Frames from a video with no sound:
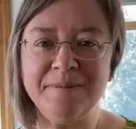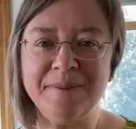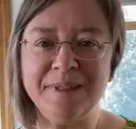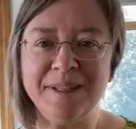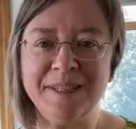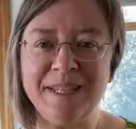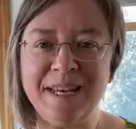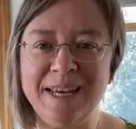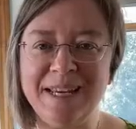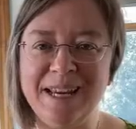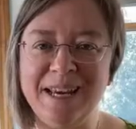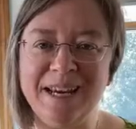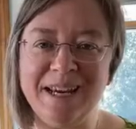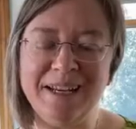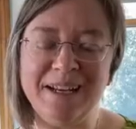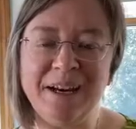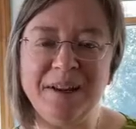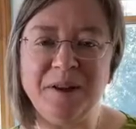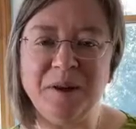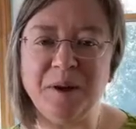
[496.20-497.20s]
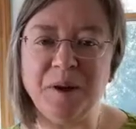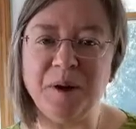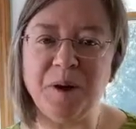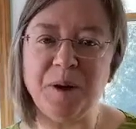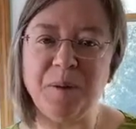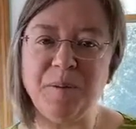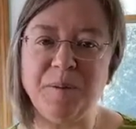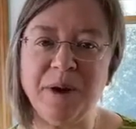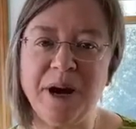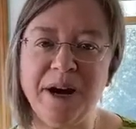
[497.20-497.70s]
Taking another
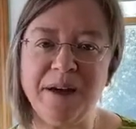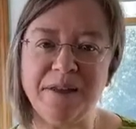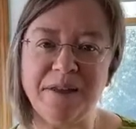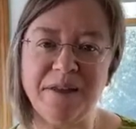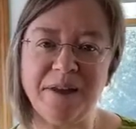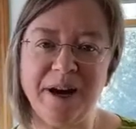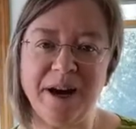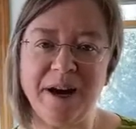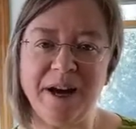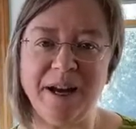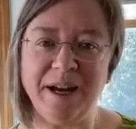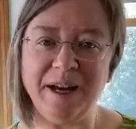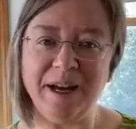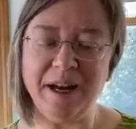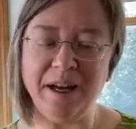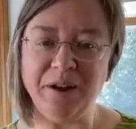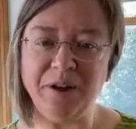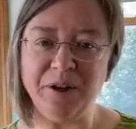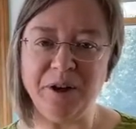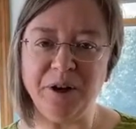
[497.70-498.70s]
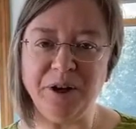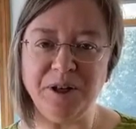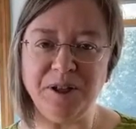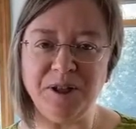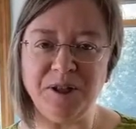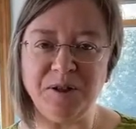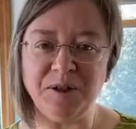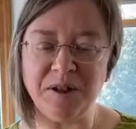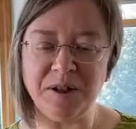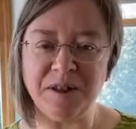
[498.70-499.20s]
breath, I
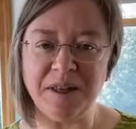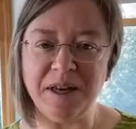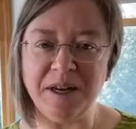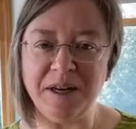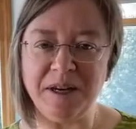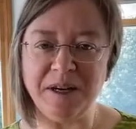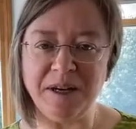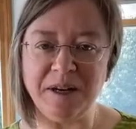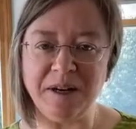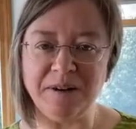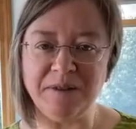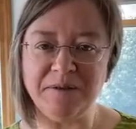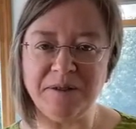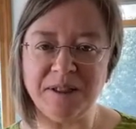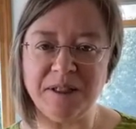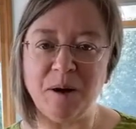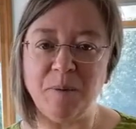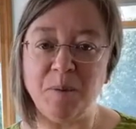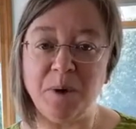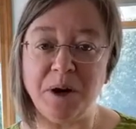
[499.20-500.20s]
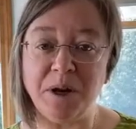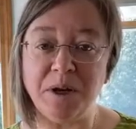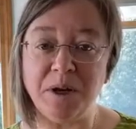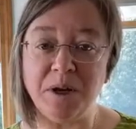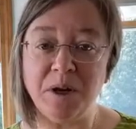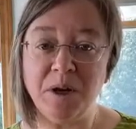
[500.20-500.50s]
encourage you to think of someone